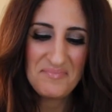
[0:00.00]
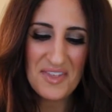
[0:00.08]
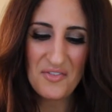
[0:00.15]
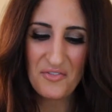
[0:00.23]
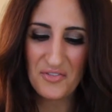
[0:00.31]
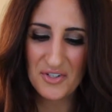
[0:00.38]

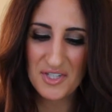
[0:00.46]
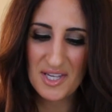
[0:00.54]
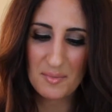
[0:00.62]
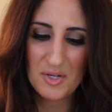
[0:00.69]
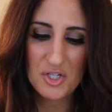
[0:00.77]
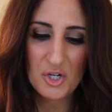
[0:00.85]
the first
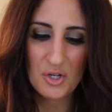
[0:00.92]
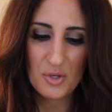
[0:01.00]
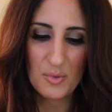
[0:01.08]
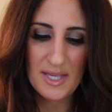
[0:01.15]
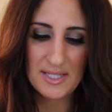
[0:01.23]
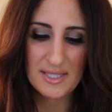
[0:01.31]
thing I'm gonna show
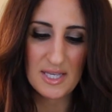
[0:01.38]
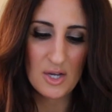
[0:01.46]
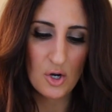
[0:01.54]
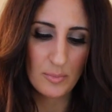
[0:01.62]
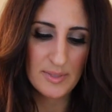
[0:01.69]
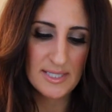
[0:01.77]
you is
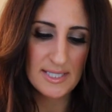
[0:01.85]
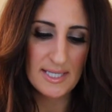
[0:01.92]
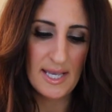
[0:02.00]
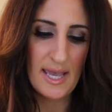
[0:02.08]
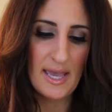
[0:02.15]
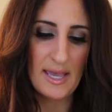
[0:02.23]
the Urban
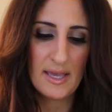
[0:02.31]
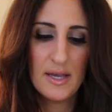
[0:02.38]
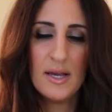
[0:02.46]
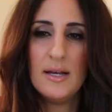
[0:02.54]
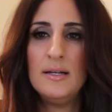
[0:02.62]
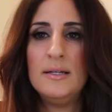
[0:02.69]
Decay
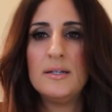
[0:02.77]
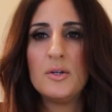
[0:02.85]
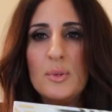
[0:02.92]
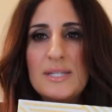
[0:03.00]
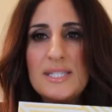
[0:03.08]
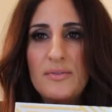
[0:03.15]

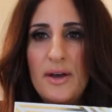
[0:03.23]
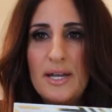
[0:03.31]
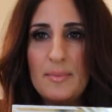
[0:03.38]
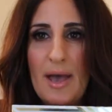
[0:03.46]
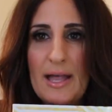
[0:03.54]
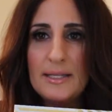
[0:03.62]
uh, Gwen
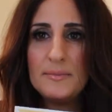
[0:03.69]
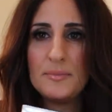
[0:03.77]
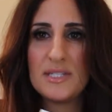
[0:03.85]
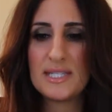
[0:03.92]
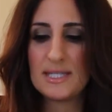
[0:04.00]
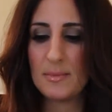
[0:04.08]
Stefani palette.
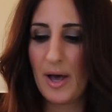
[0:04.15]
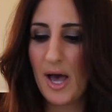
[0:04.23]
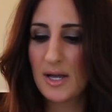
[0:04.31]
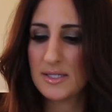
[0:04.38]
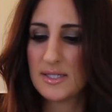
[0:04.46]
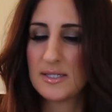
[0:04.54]
This is the
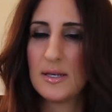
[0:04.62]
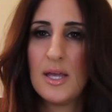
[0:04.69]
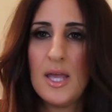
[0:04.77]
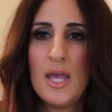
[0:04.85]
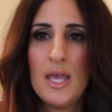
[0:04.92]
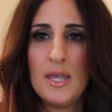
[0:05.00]
box.
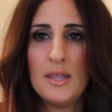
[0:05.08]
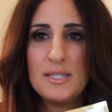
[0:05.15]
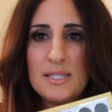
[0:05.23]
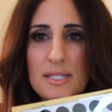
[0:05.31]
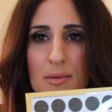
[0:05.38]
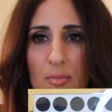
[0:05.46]

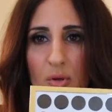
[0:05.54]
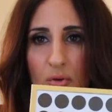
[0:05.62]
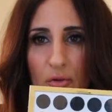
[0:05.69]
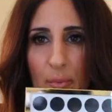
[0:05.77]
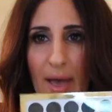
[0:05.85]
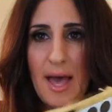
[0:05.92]
This is the
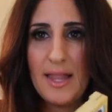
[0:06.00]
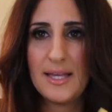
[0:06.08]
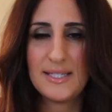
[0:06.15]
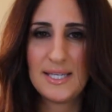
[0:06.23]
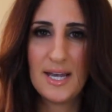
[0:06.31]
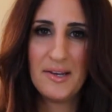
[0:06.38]
beautiful
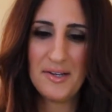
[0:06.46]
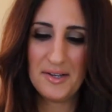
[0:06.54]
palette.